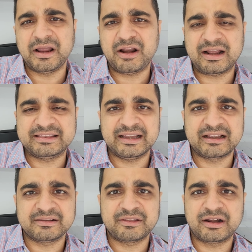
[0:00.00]
and I
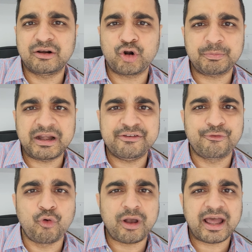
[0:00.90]
think there are not many
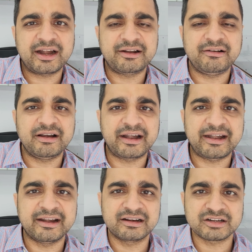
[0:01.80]
four carat
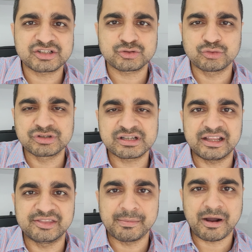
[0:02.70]
radiant cut stones
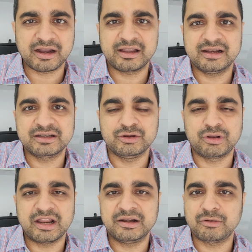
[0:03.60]
in the market. You
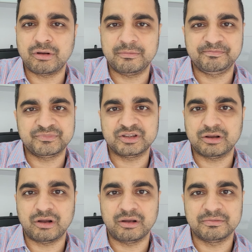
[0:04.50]
can
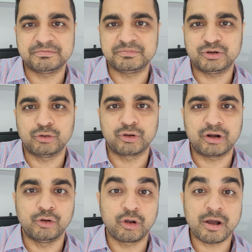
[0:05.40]
uh, you know, look
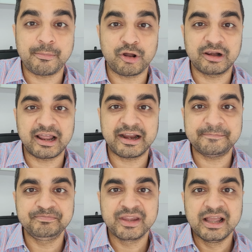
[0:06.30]
and look up
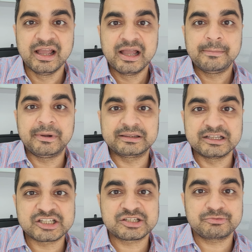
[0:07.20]
online, but
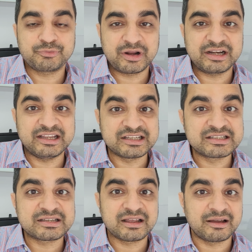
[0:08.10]
this one
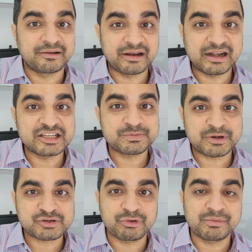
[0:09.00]
is a really
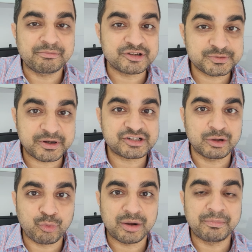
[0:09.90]
special
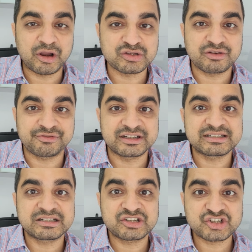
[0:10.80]
special one because of
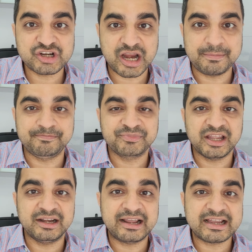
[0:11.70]
its shape.
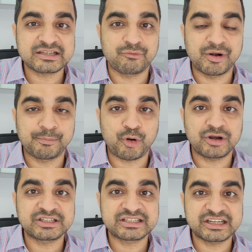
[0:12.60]
It has a one
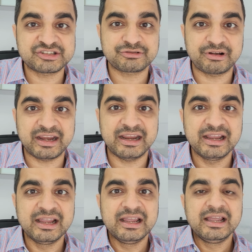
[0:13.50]
point six three